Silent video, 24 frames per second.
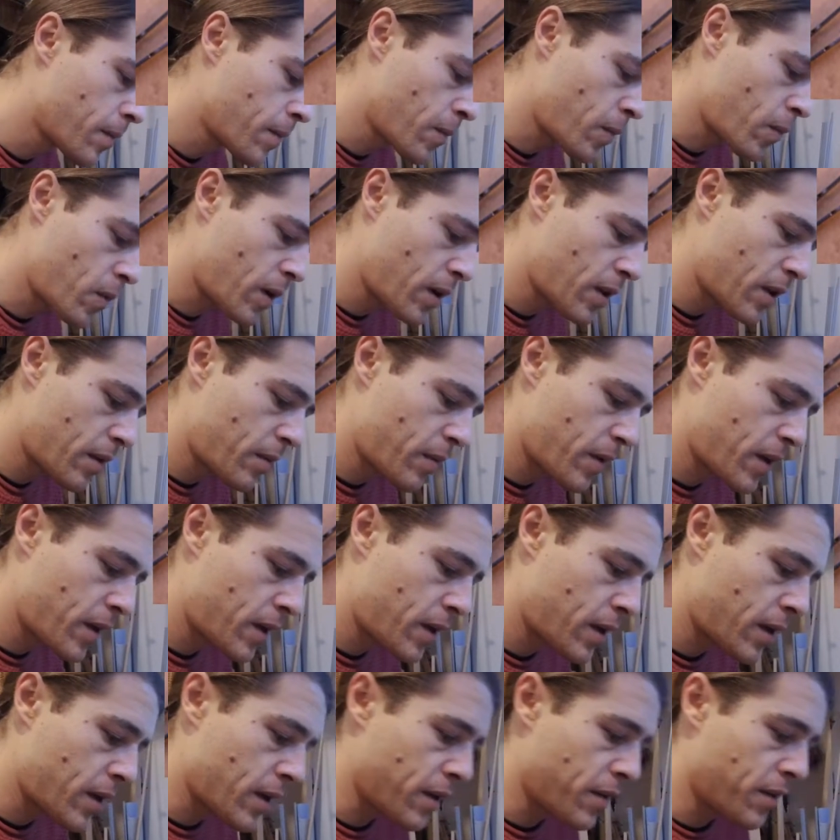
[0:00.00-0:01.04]
While I'm
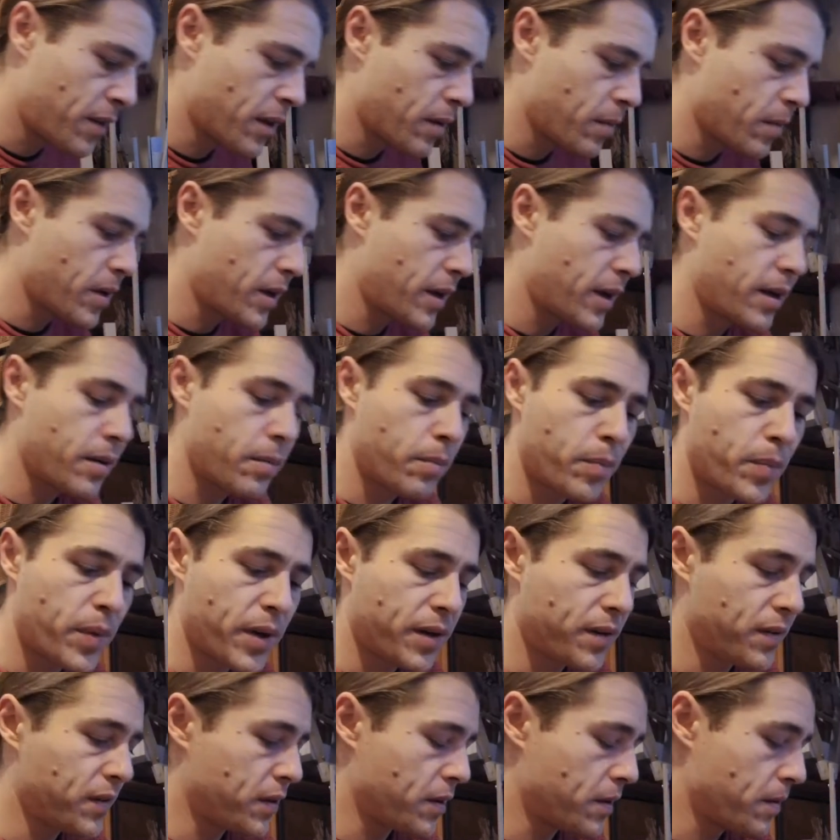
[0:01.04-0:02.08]
here, I think I'm going to get a
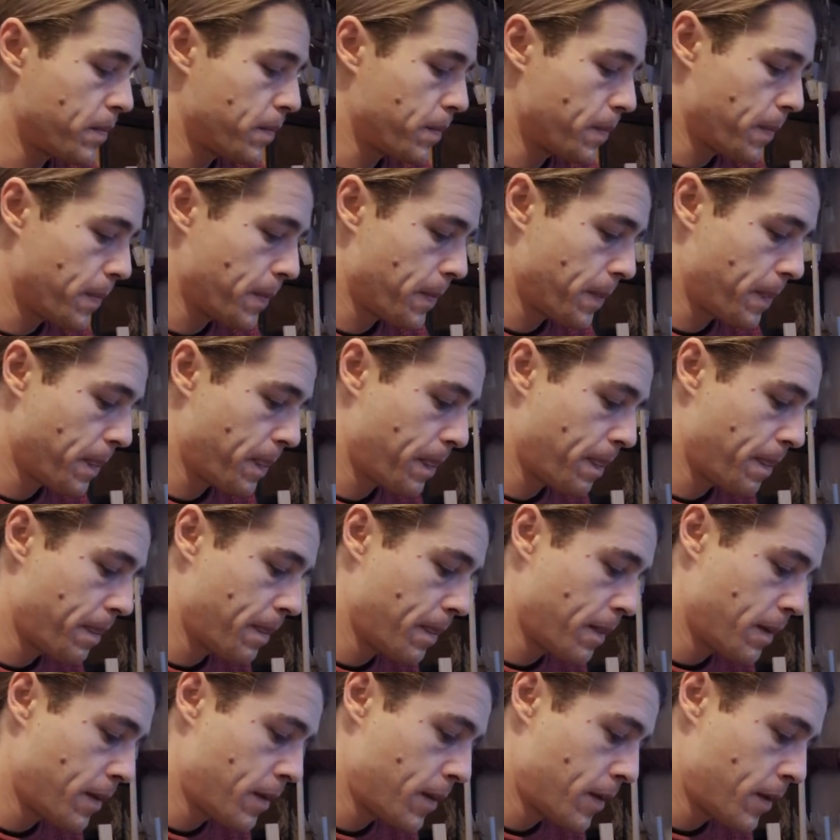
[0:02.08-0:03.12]
buzzer,
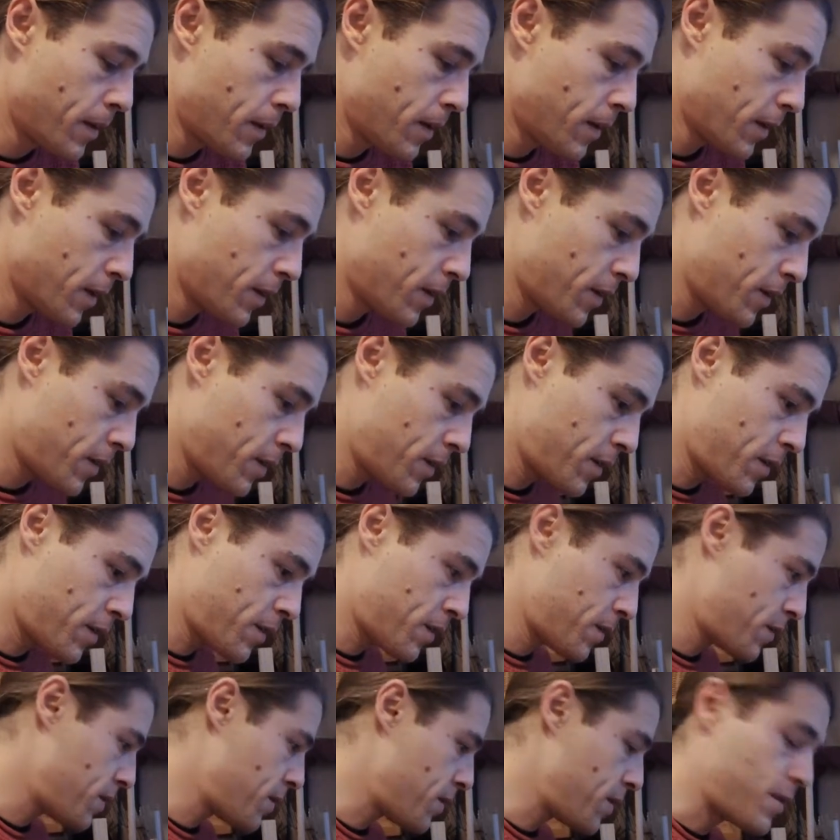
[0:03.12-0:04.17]

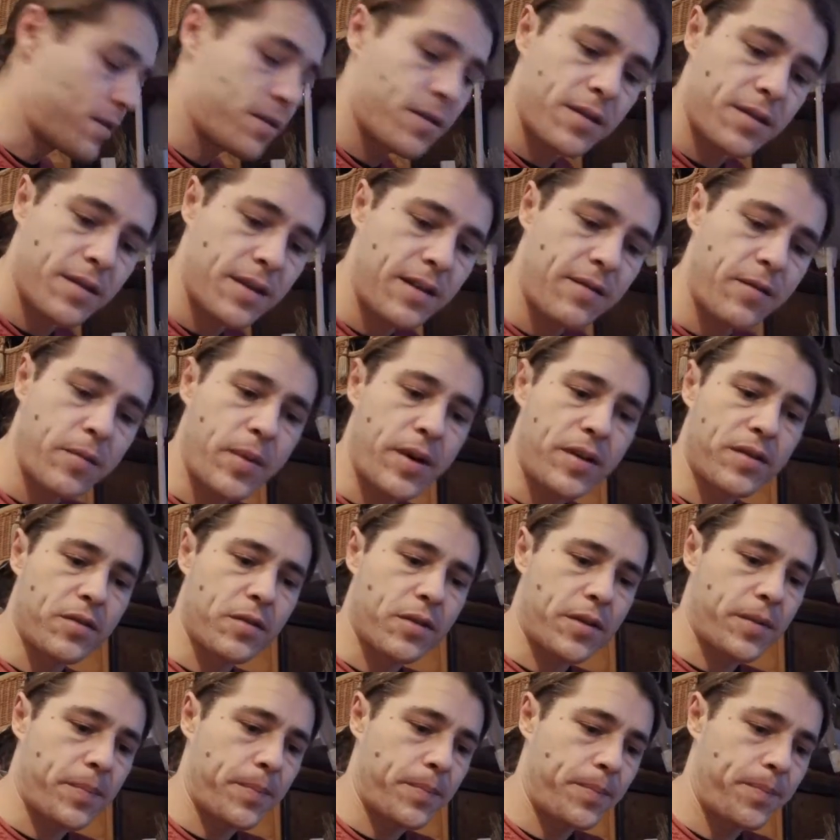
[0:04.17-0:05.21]
because this doesn't have a buzzer
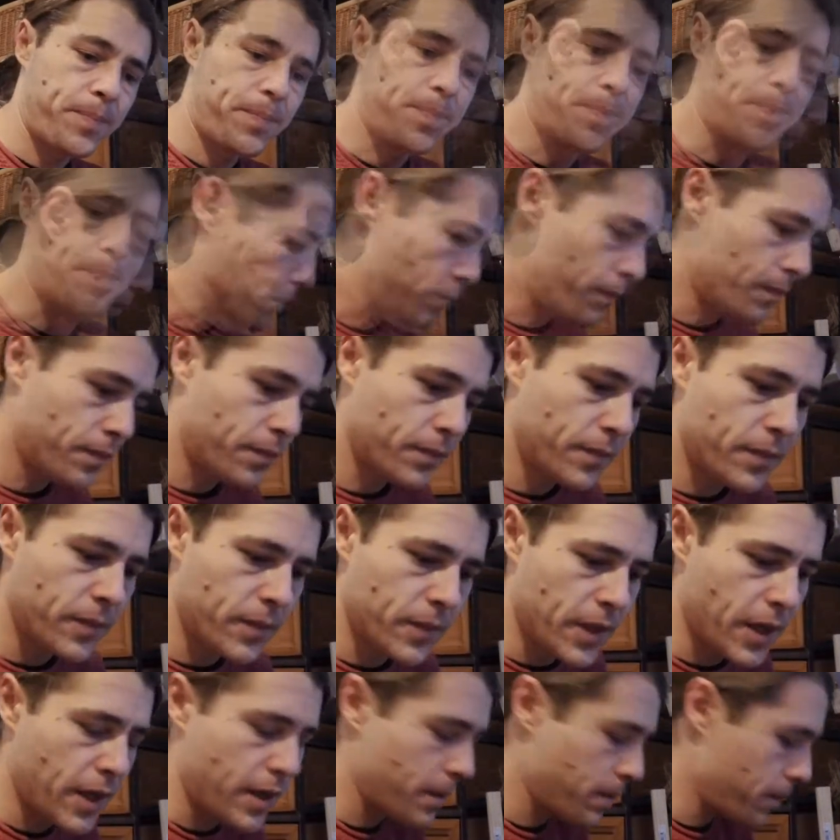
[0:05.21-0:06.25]
on it.
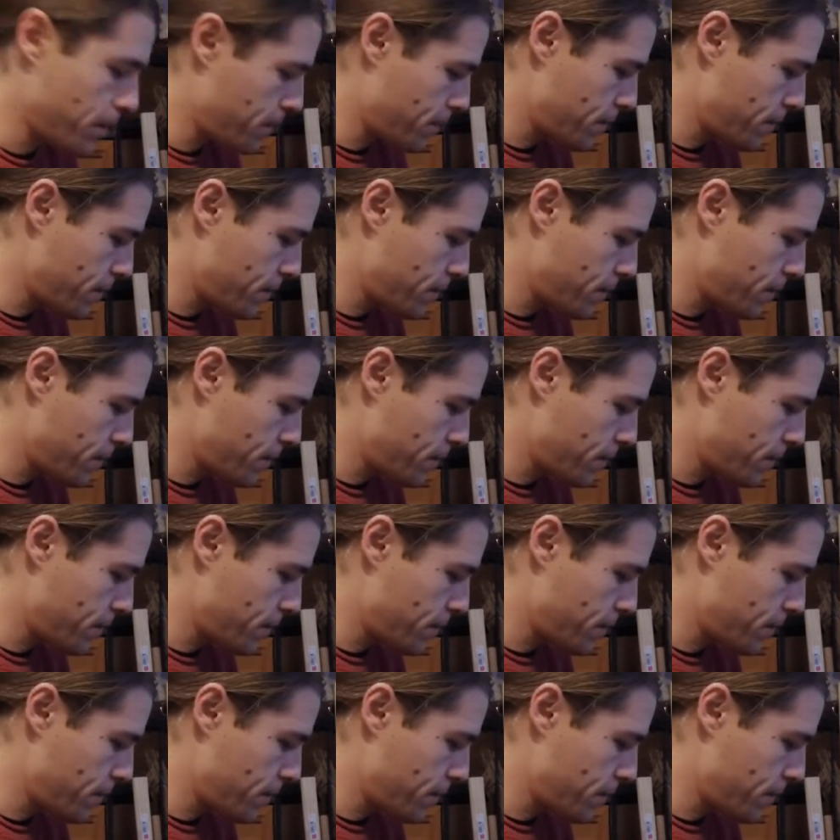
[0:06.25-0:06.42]
Okay.